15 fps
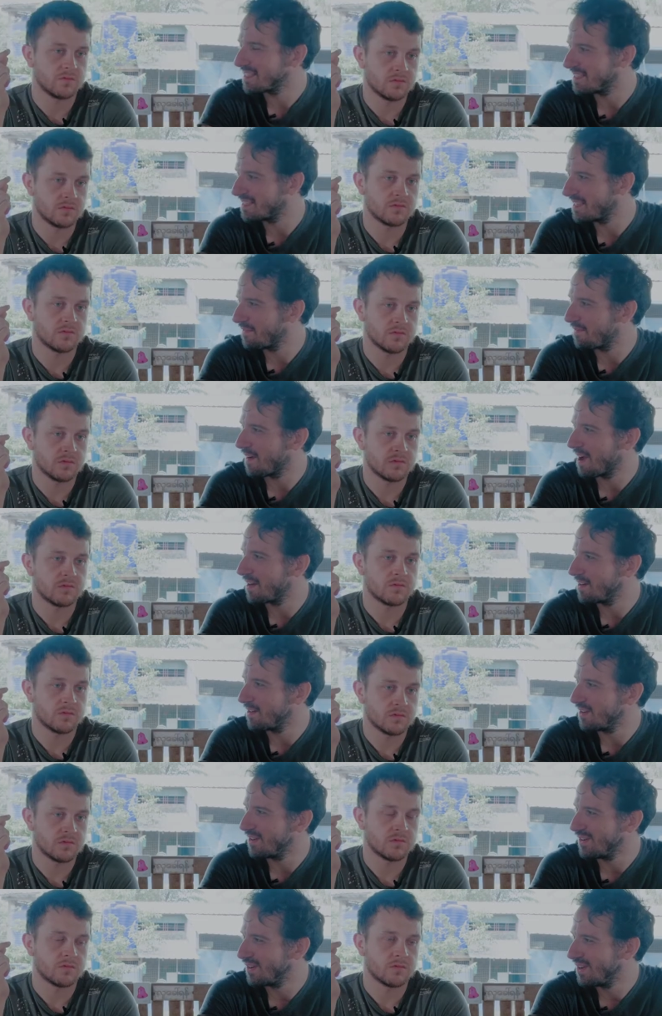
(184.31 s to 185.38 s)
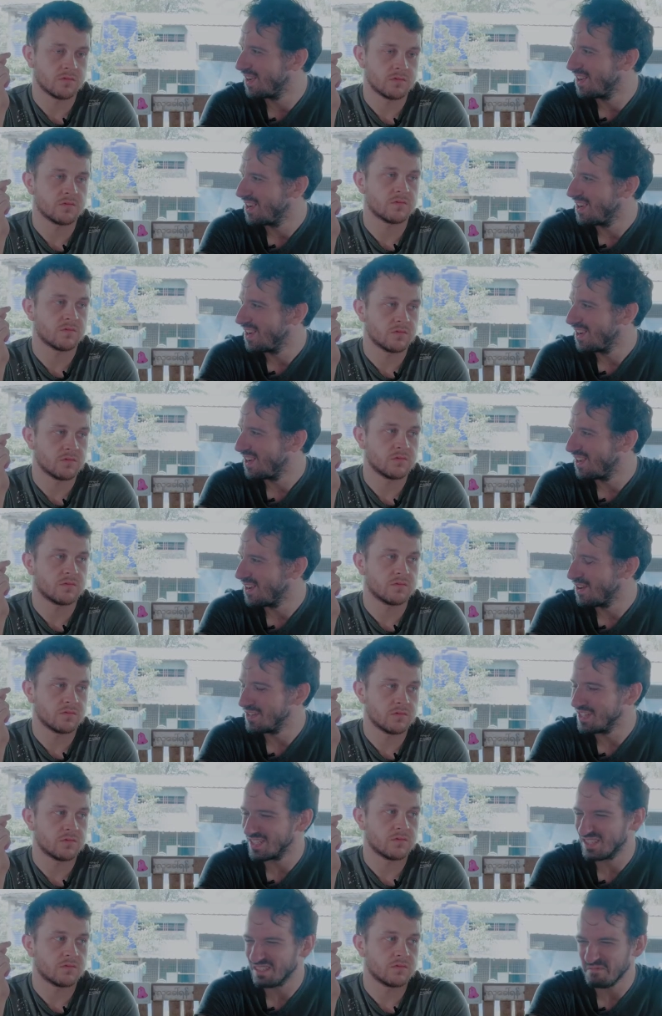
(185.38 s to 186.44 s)
Speaker 1: to see a fighter who, you know,
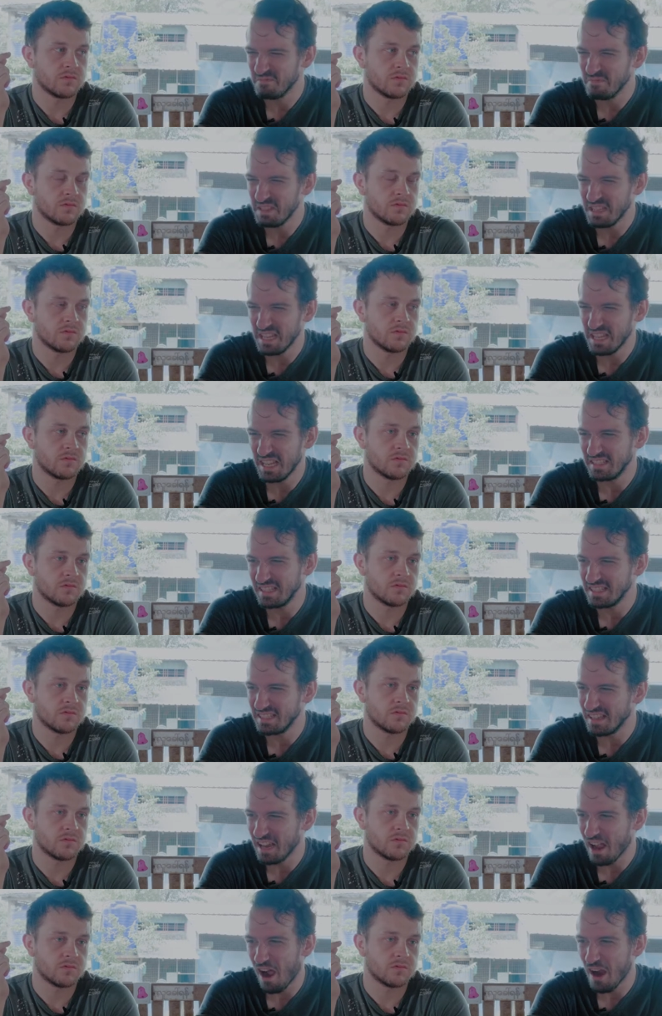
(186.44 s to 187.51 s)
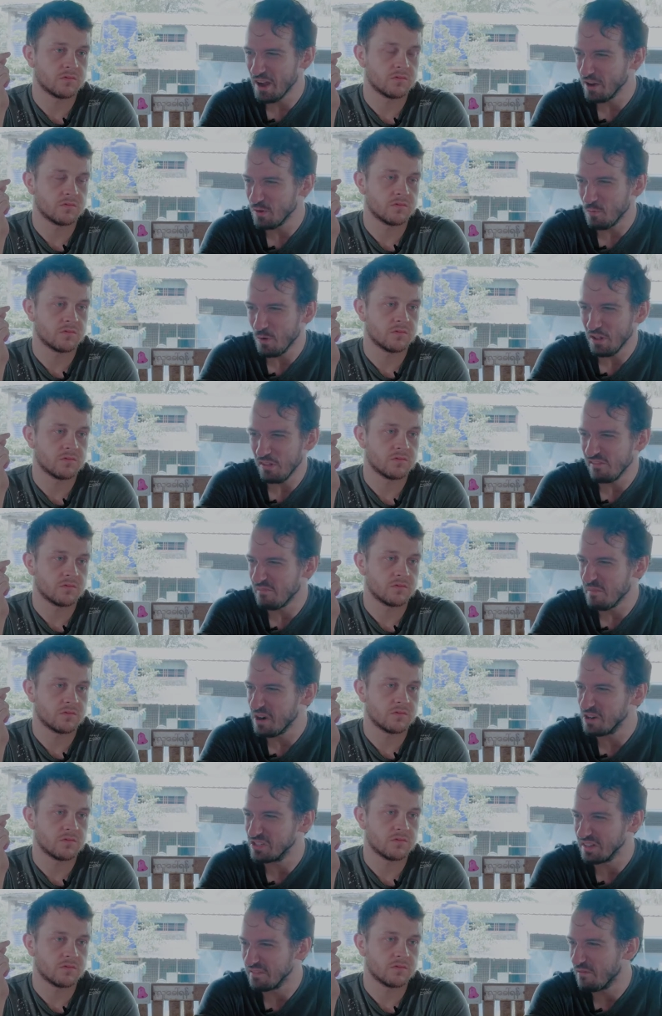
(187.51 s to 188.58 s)
just. has this like iron will of
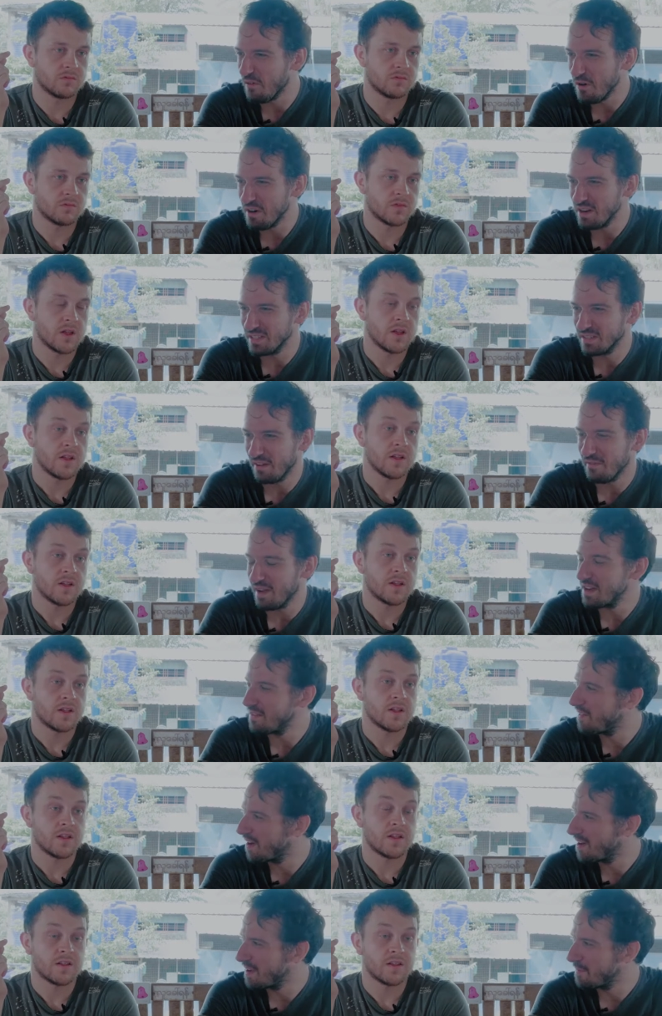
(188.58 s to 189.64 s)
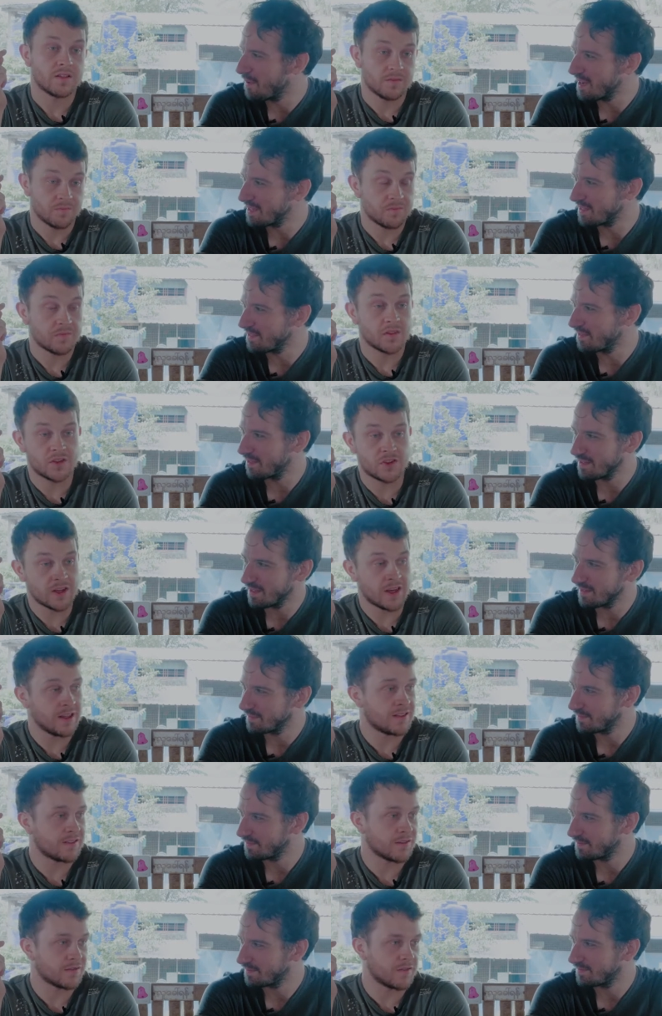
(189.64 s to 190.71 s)
marching forward. It's, I find it very impressive.
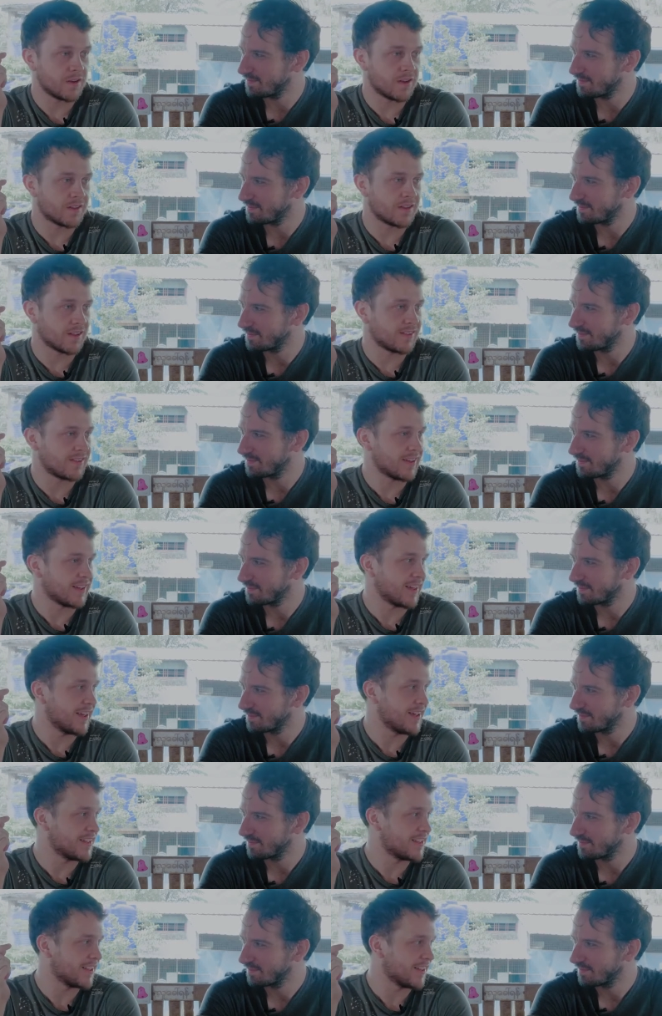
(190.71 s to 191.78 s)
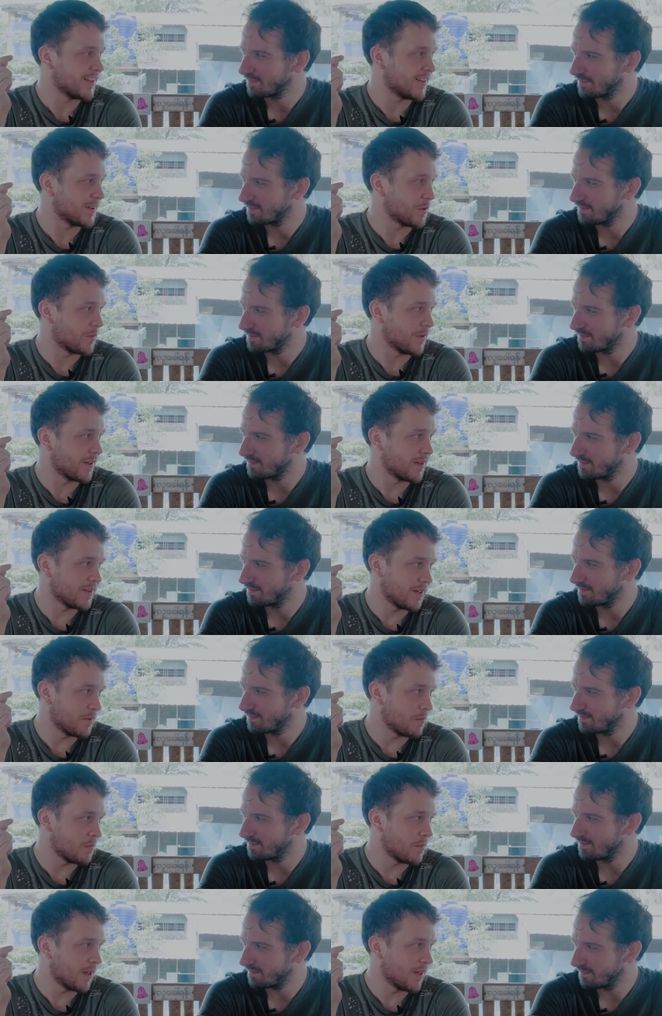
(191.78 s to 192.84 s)
Speaker 2: Shades of uh, Justin Gaethje a little bit in
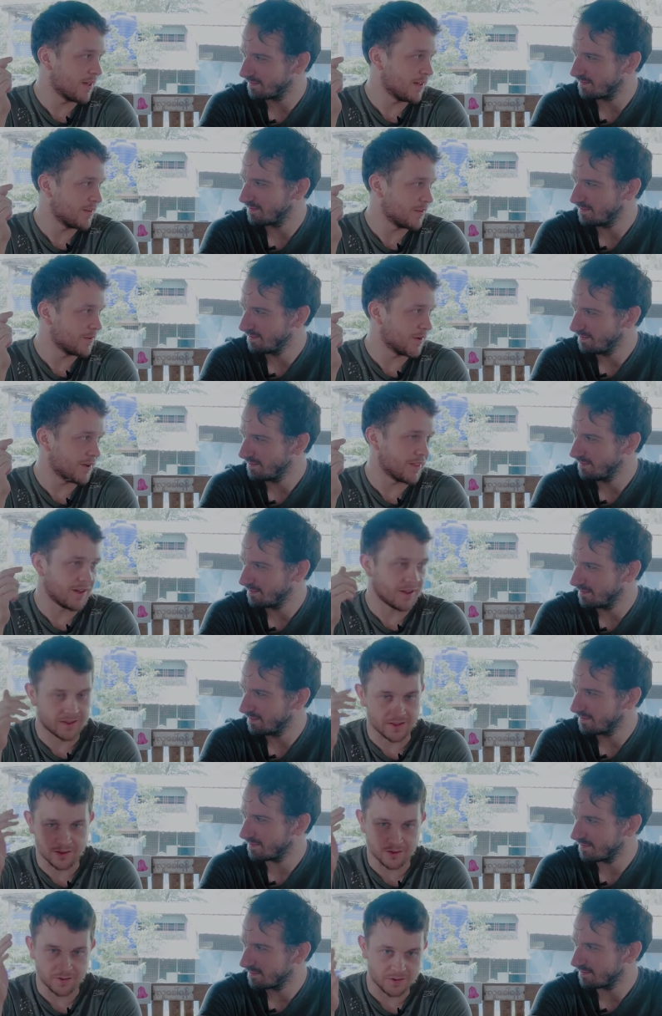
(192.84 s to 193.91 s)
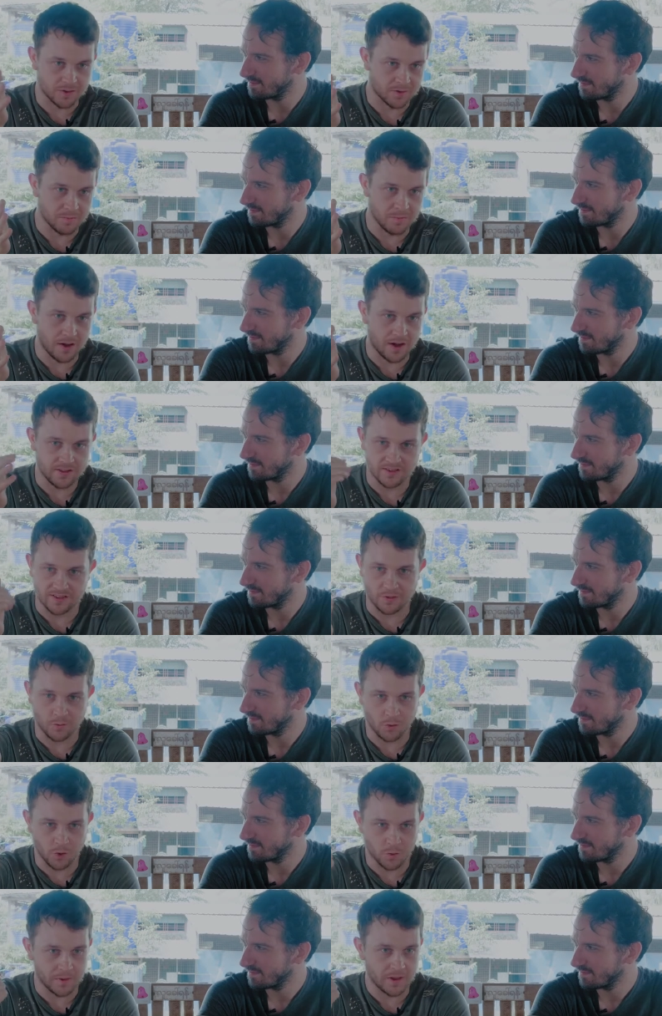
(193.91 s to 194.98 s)
M M A, mm. where like he'll just march, that
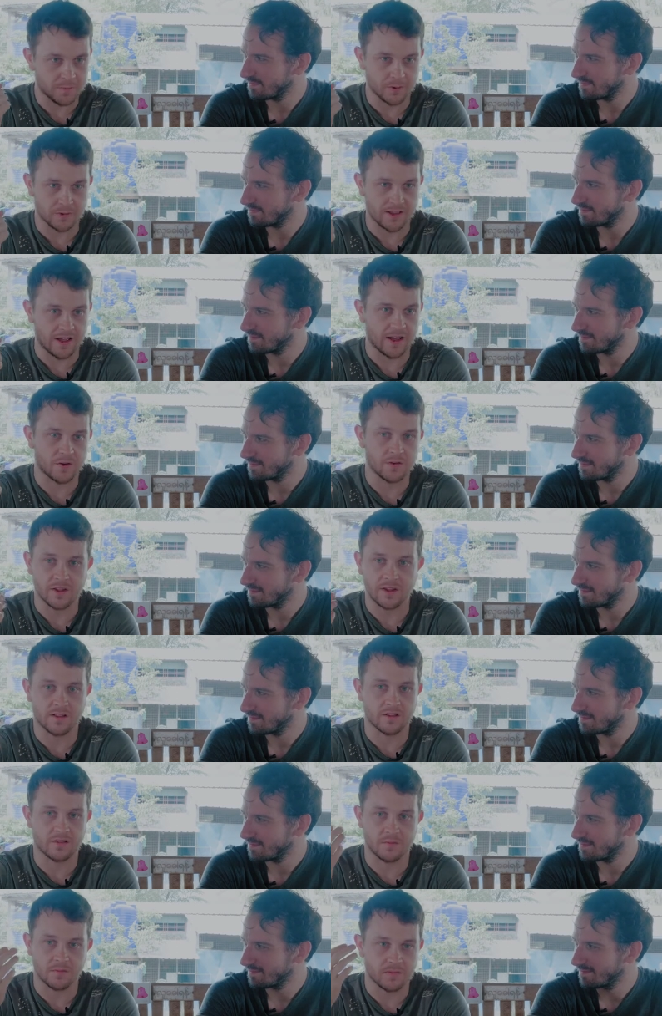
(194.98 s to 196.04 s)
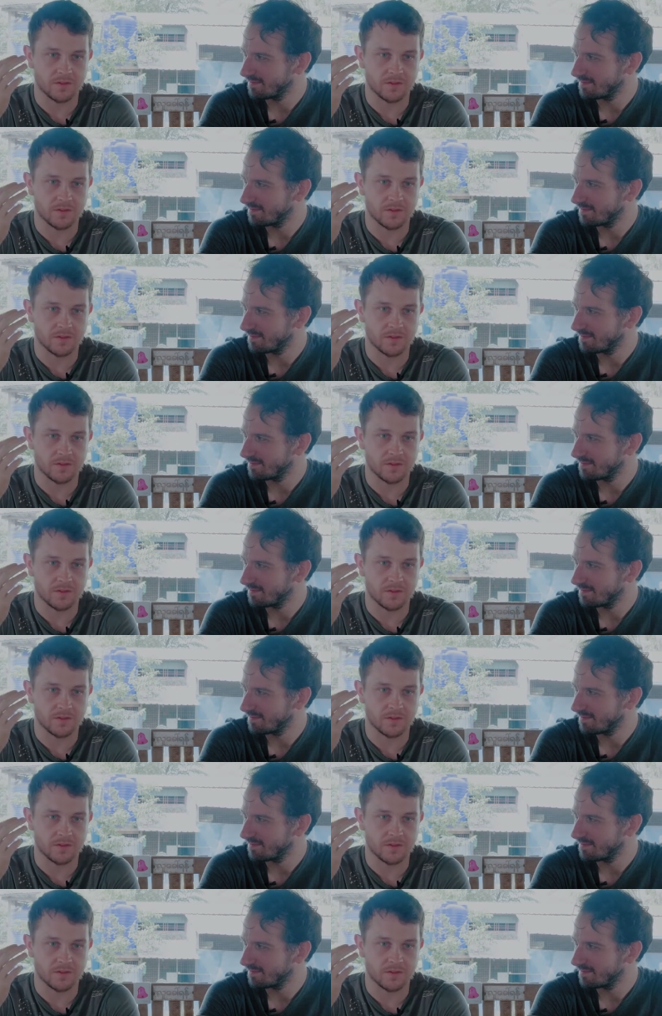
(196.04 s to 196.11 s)
walk people down. He doesn't